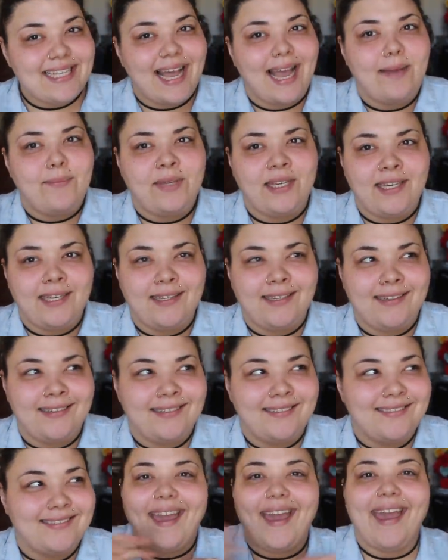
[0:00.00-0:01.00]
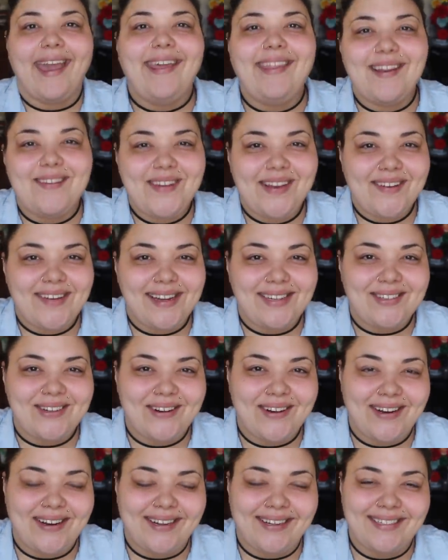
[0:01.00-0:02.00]
I mean, hey there, my retro
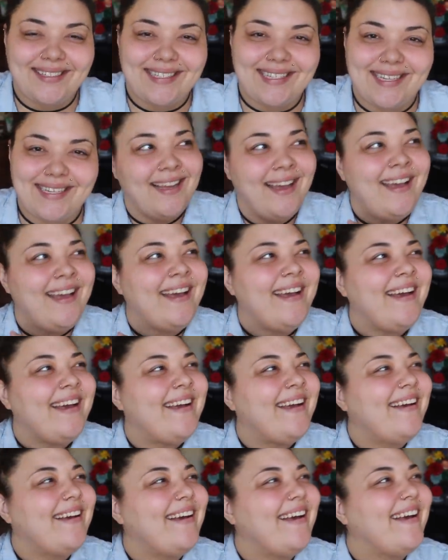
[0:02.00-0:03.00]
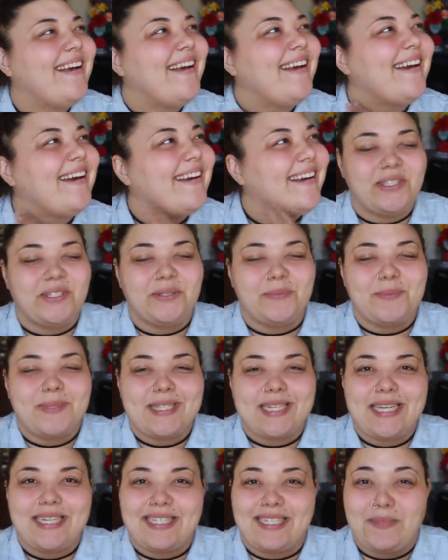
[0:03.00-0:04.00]
dolls.
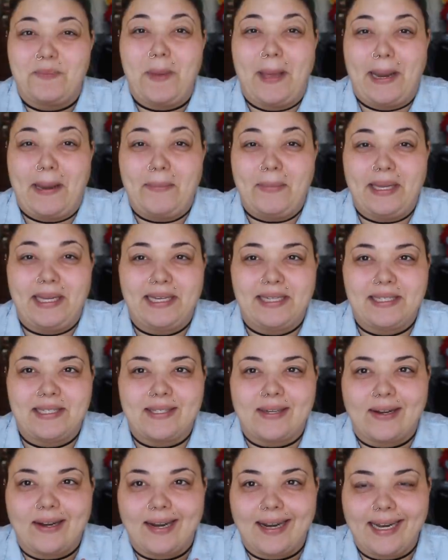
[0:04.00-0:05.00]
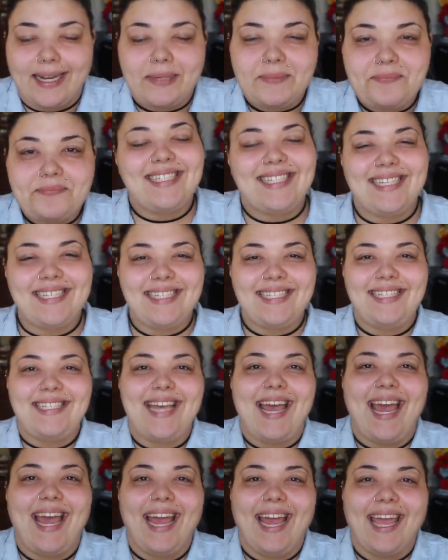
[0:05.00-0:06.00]
Oops, it's been a minute, sorry.
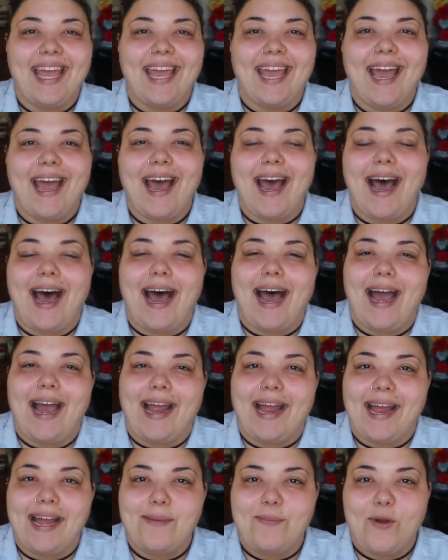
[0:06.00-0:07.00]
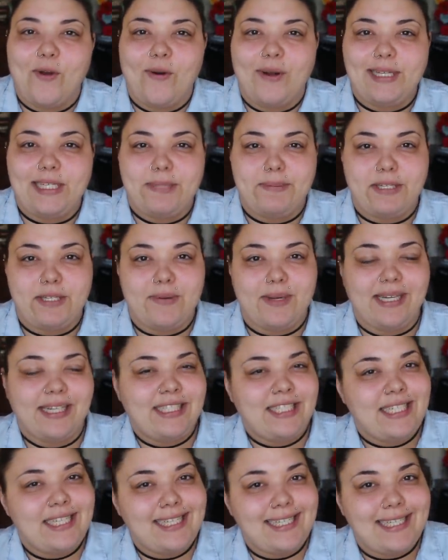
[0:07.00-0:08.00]
Today, I am going to be doing
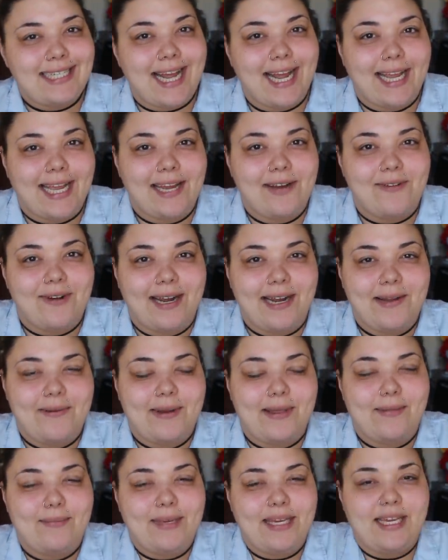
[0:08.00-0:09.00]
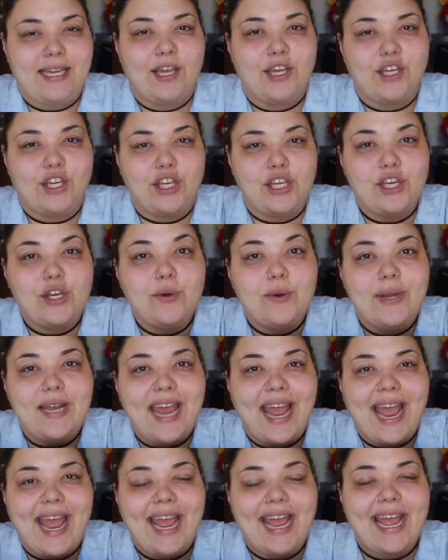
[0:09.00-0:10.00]
a chit chat, get ready with me, Q and
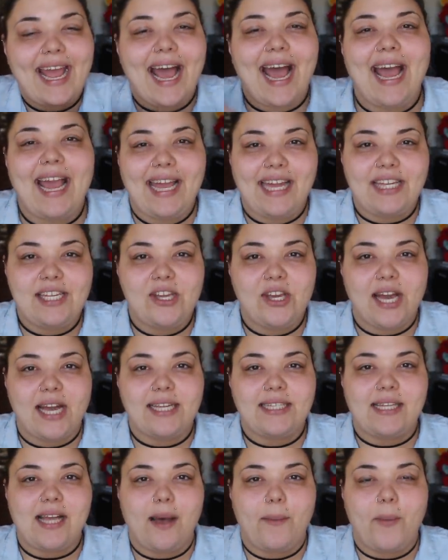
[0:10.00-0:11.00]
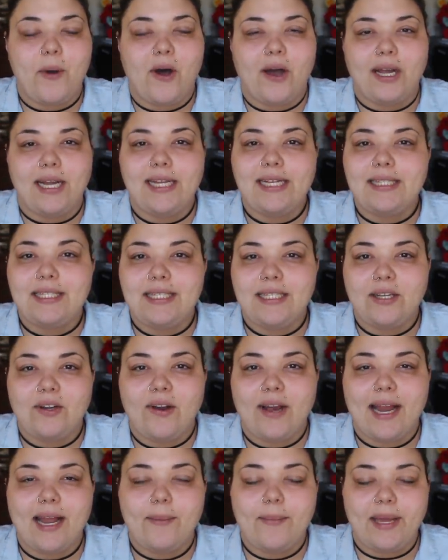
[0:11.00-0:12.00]
A. I hit you guys up on
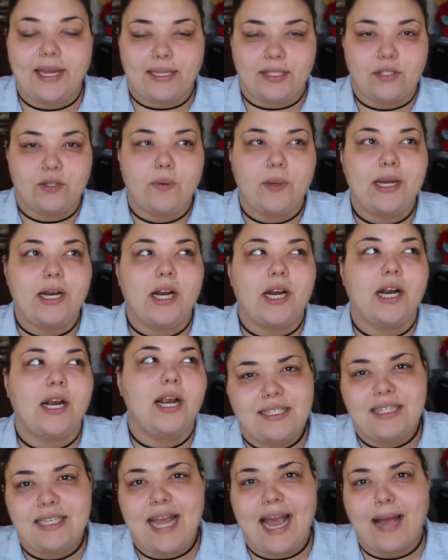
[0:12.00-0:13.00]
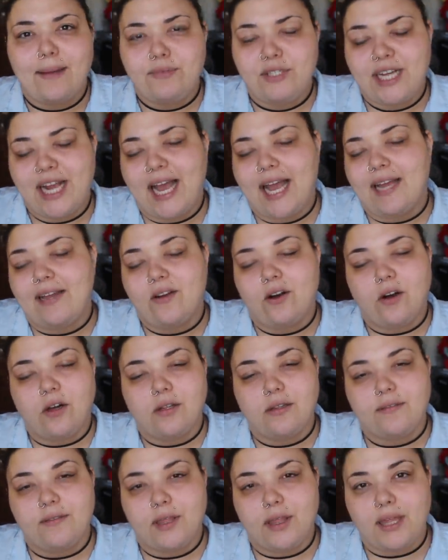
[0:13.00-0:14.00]
Instagram and Twitter, Snapchat, and all
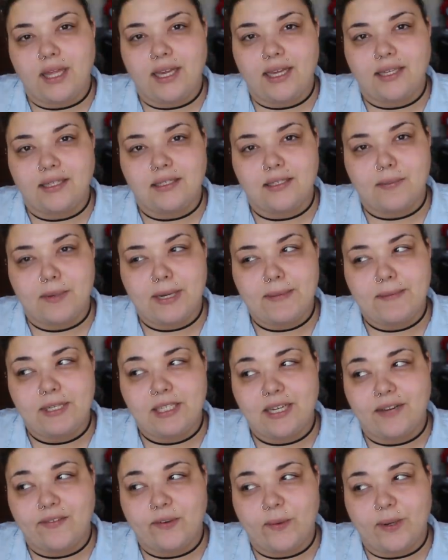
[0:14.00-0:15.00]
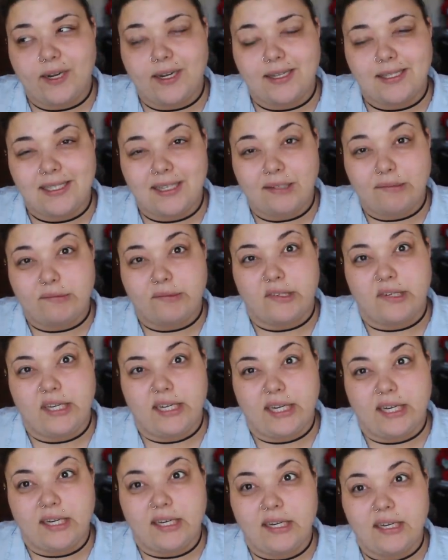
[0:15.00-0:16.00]
of the things, pretty much everywhere except for
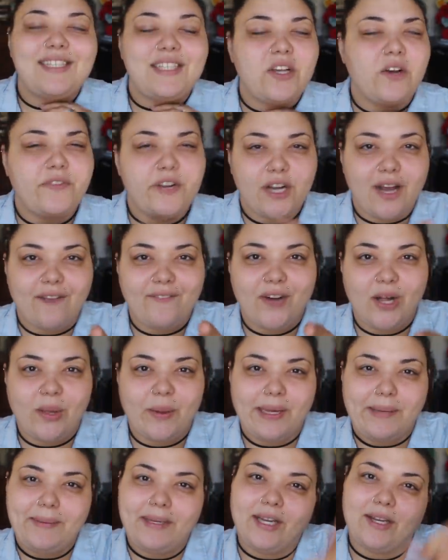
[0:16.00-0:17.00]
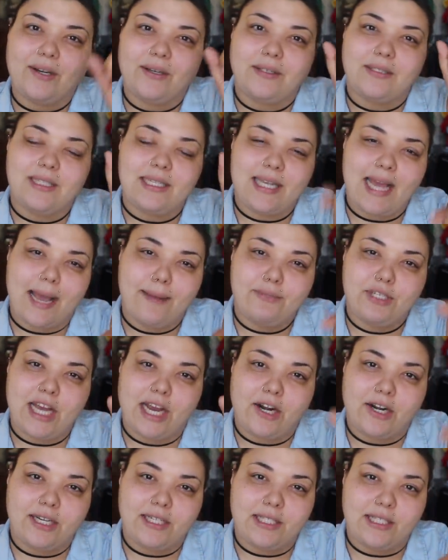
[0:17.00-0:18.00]
here. So if you're not following me on
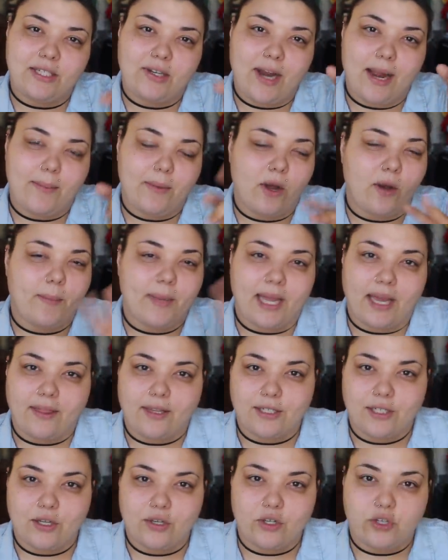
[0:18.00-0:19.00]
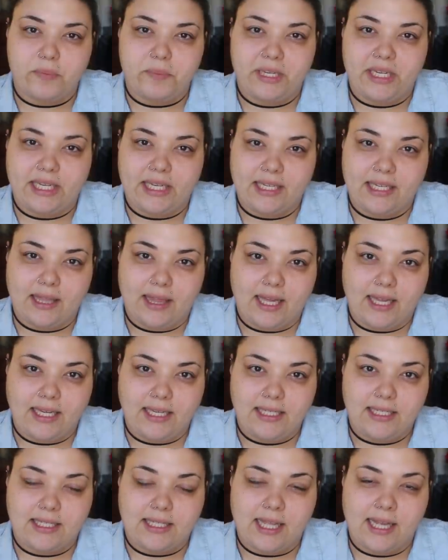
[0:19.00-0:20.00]
Snapchat or Instagram and all my other social media
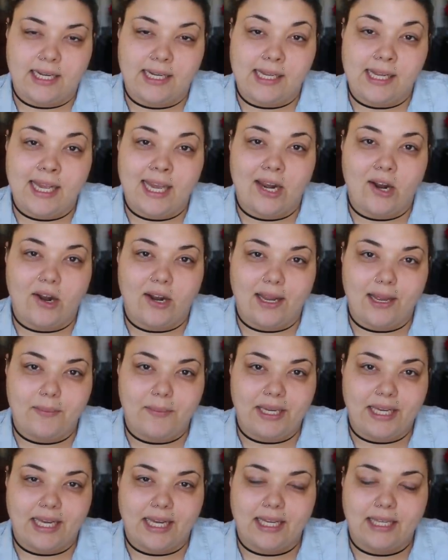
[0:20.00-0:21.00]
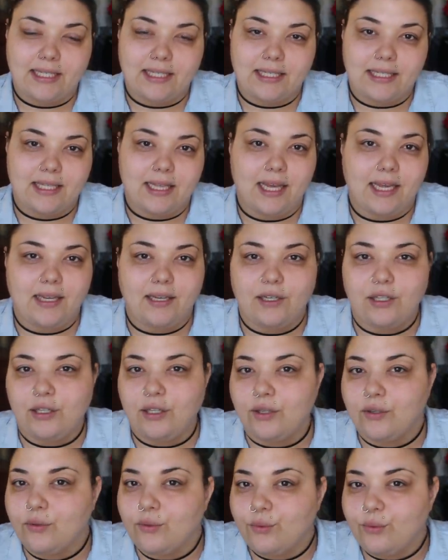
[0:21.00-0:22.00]
thingies, then get on it, because then
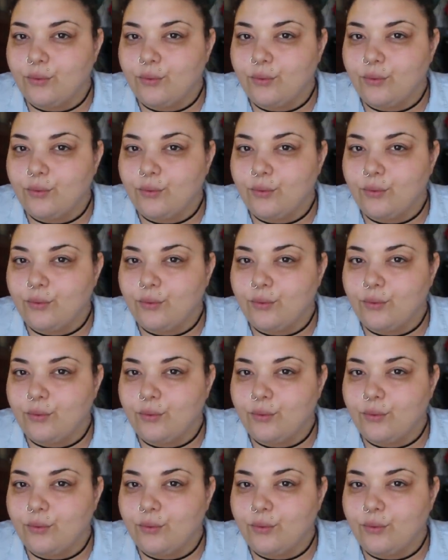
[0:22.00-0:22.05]
you